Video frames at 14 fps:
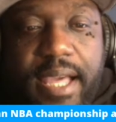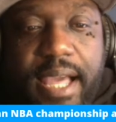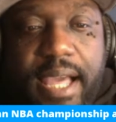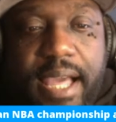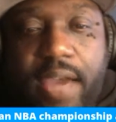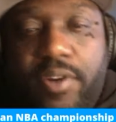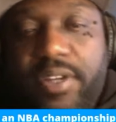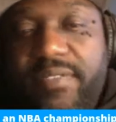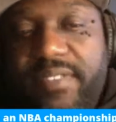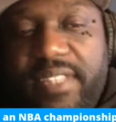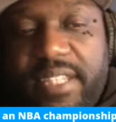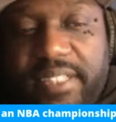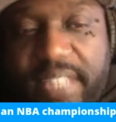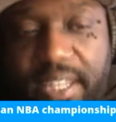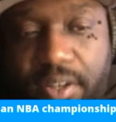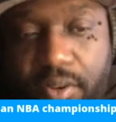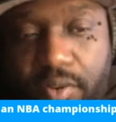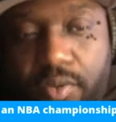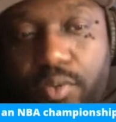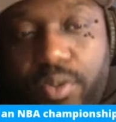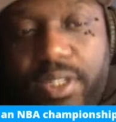I don't even think they know
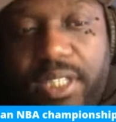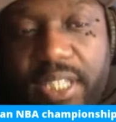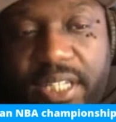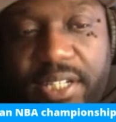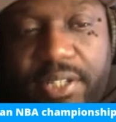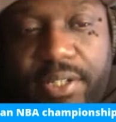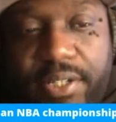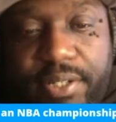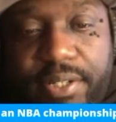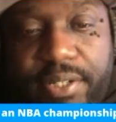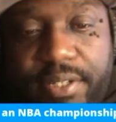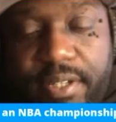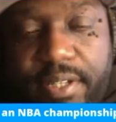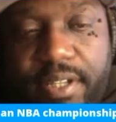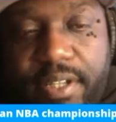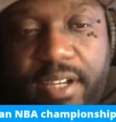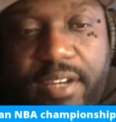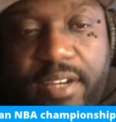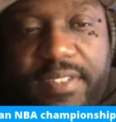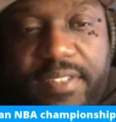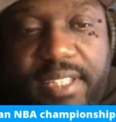who the leader
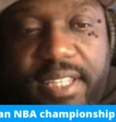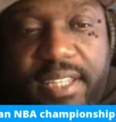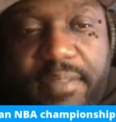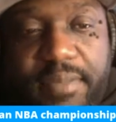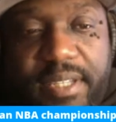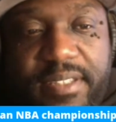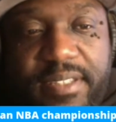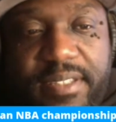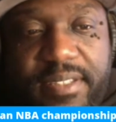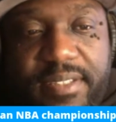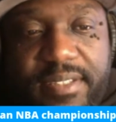of the team is.